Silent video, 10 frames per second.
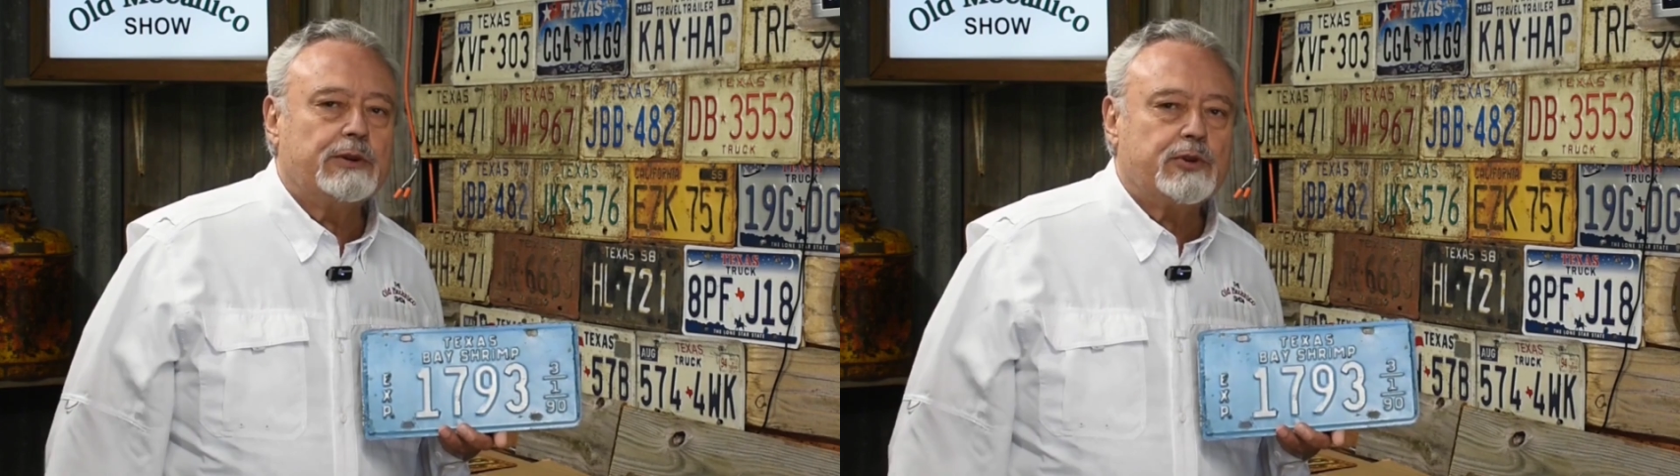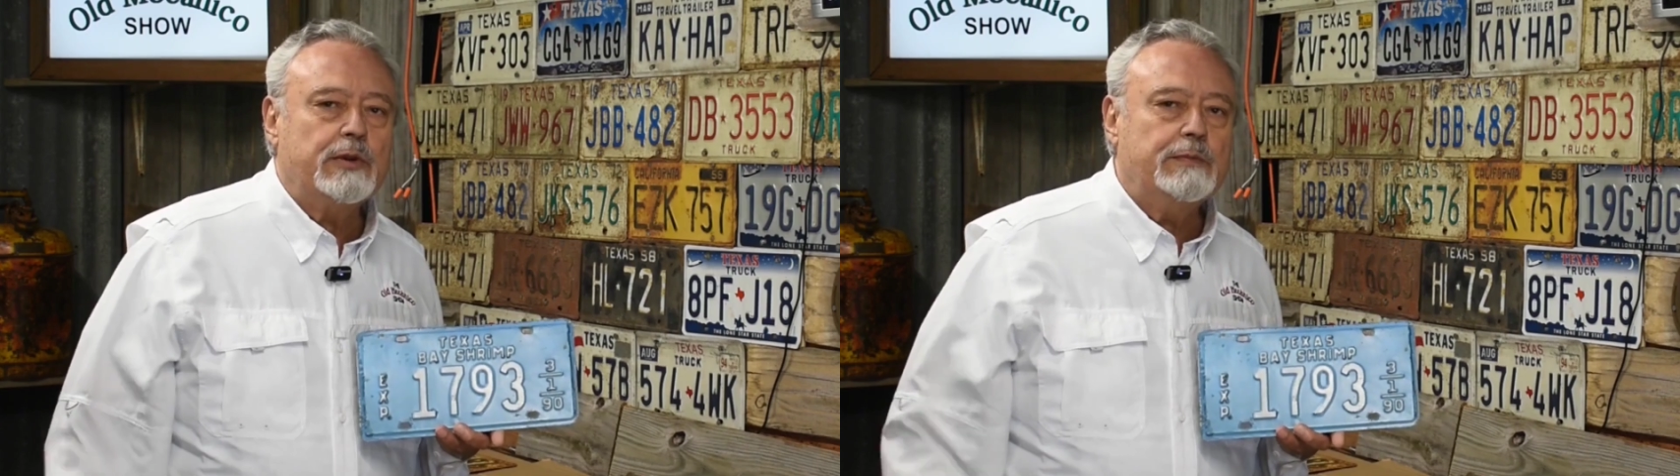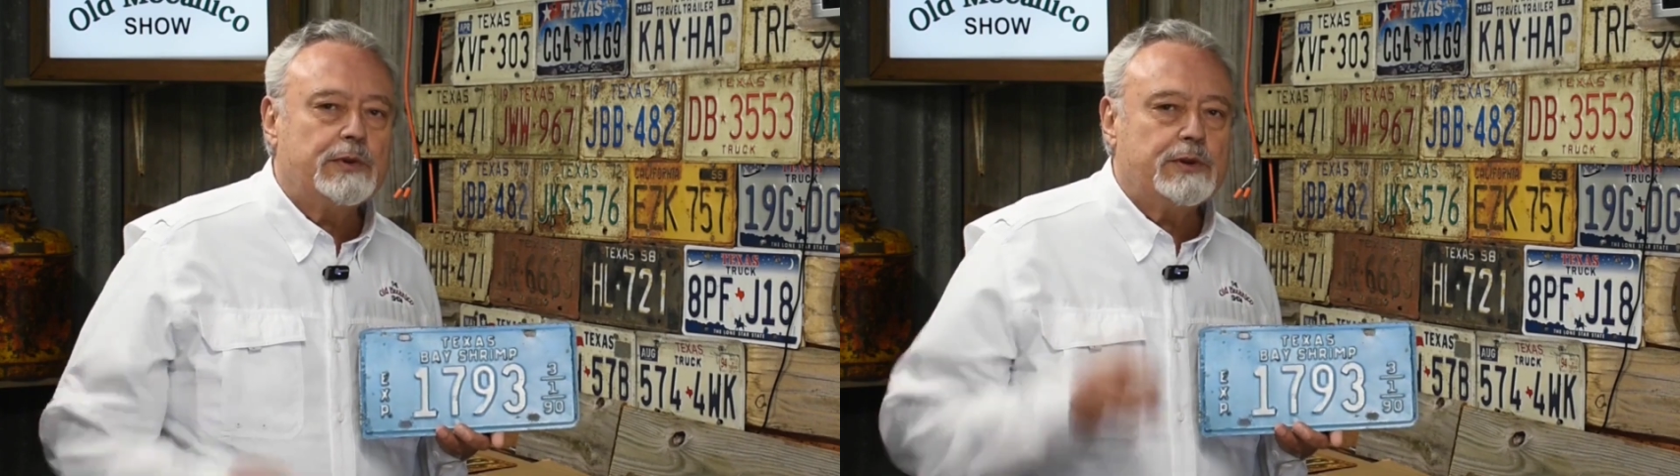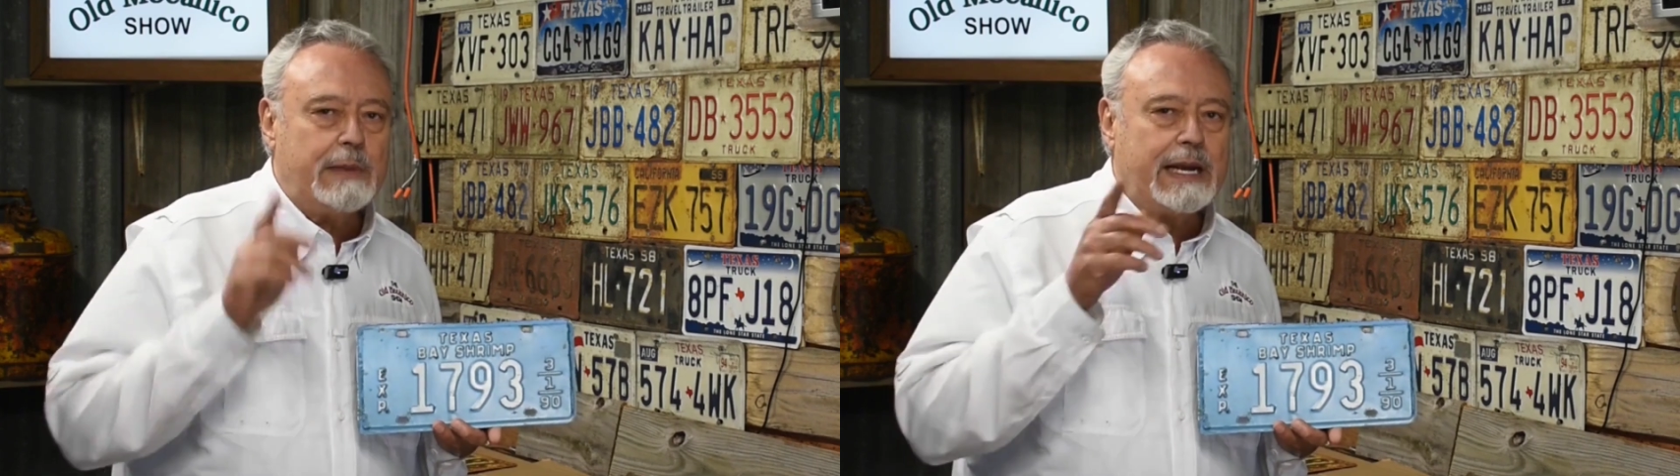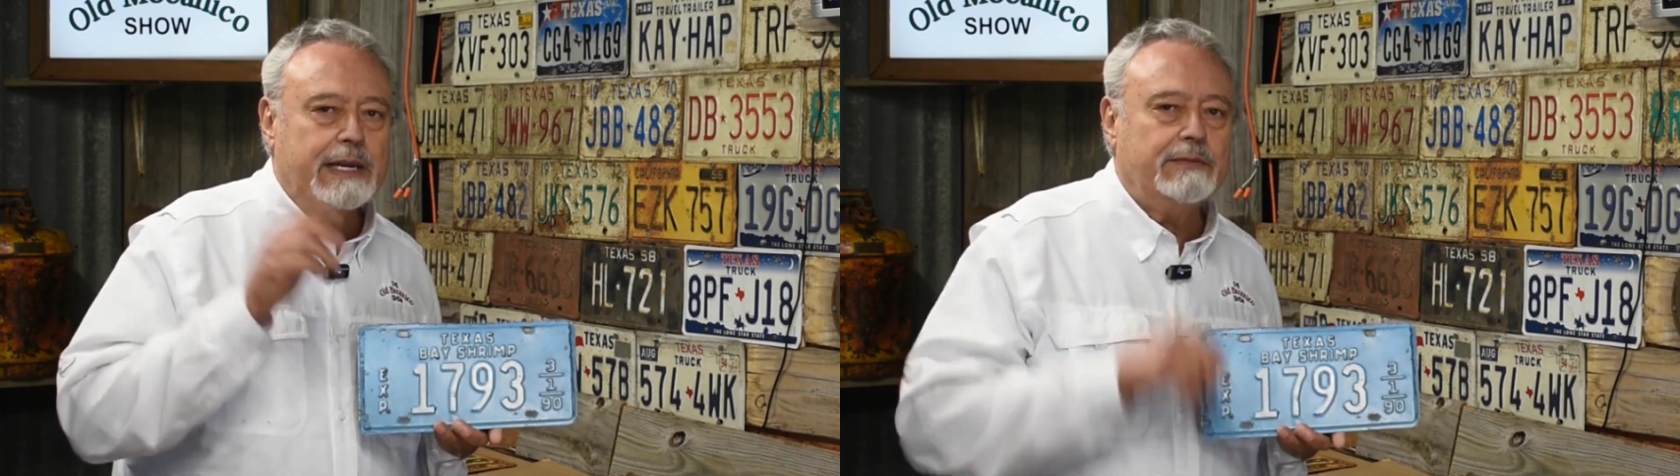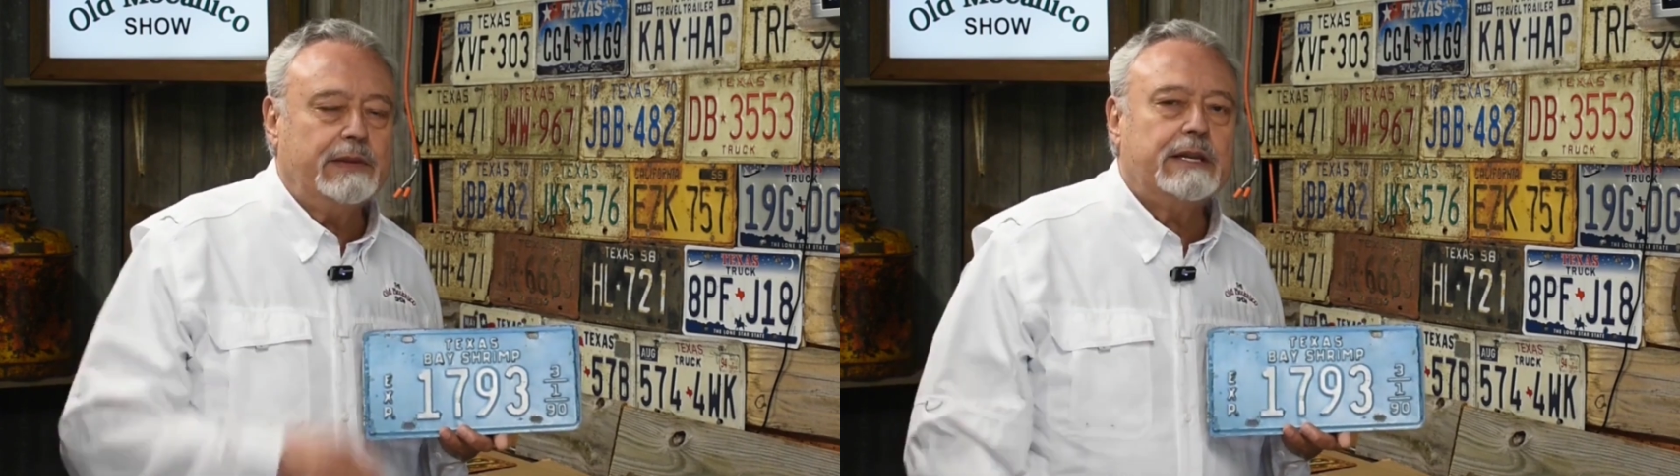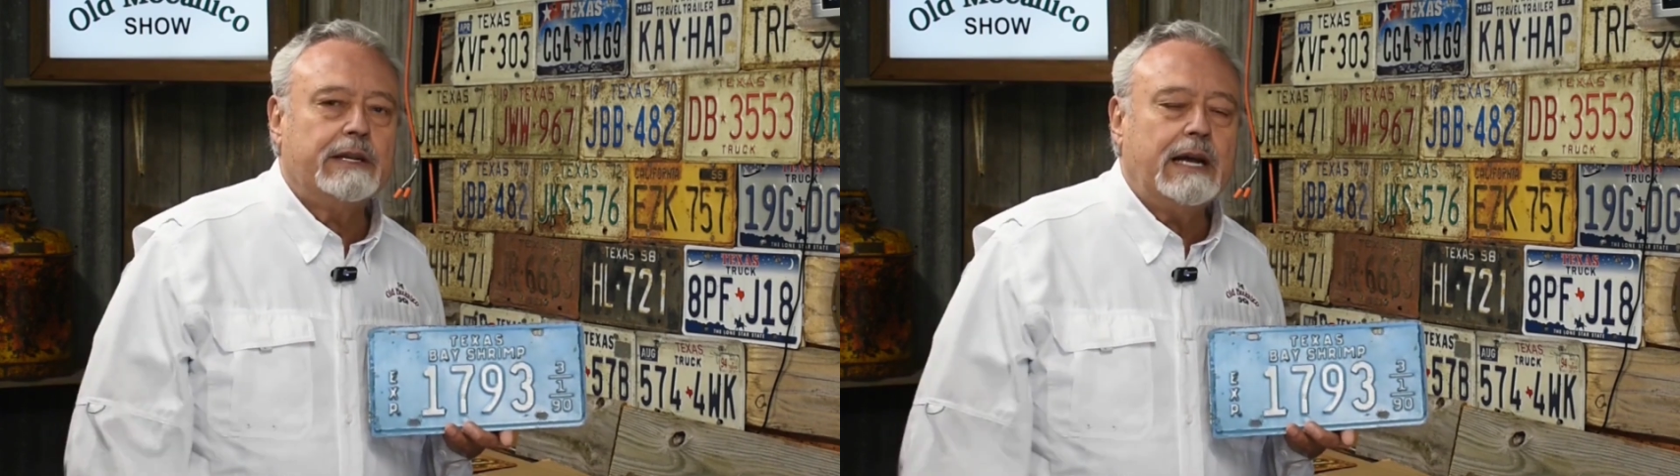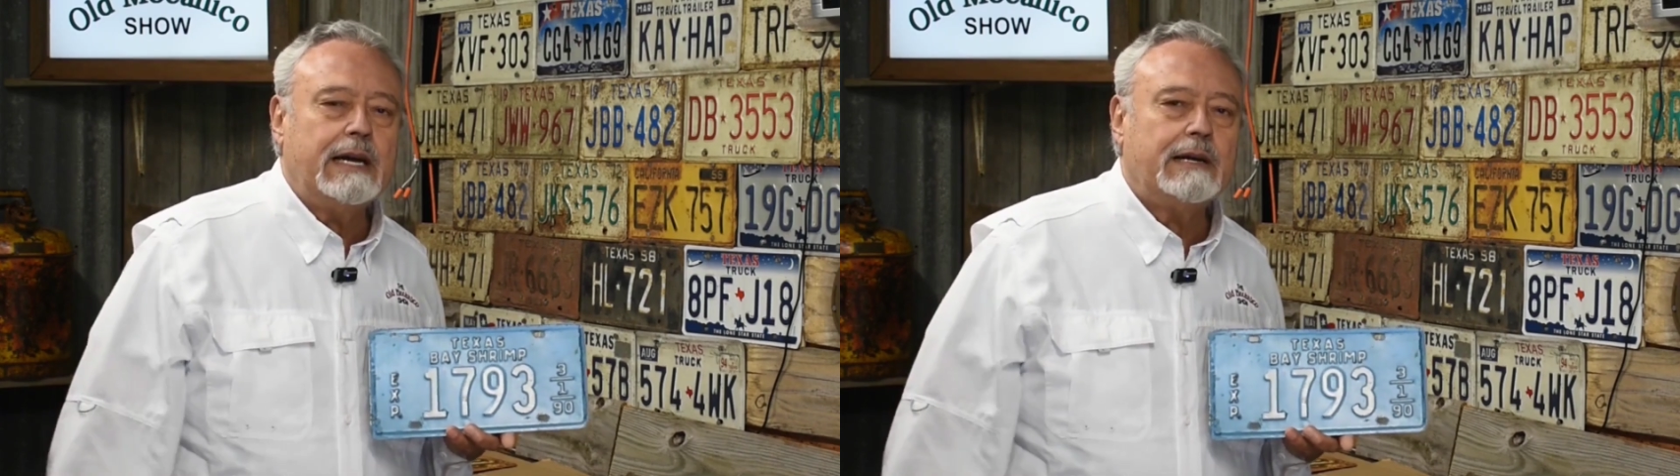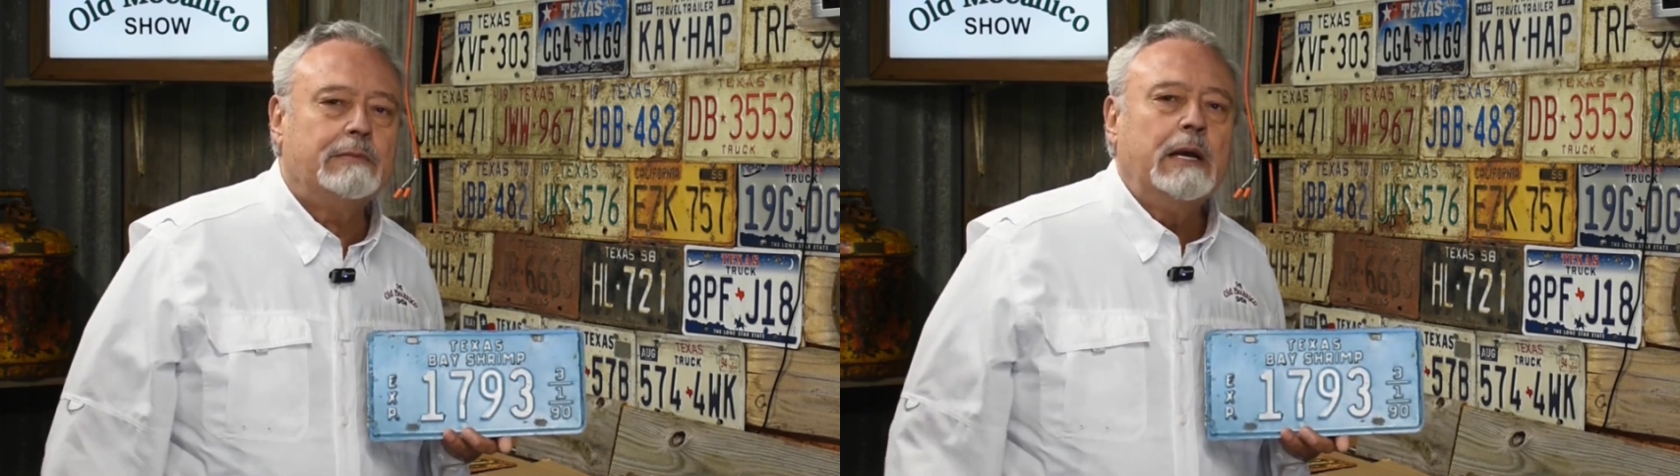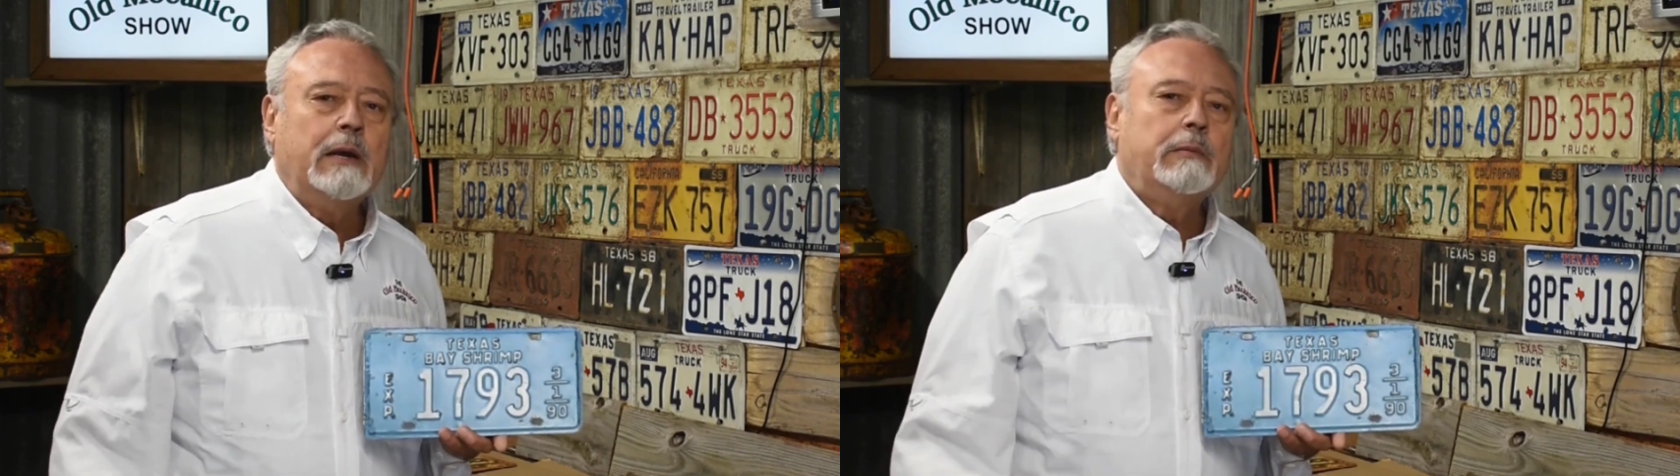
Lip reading: or shrimpers back in Vietnam,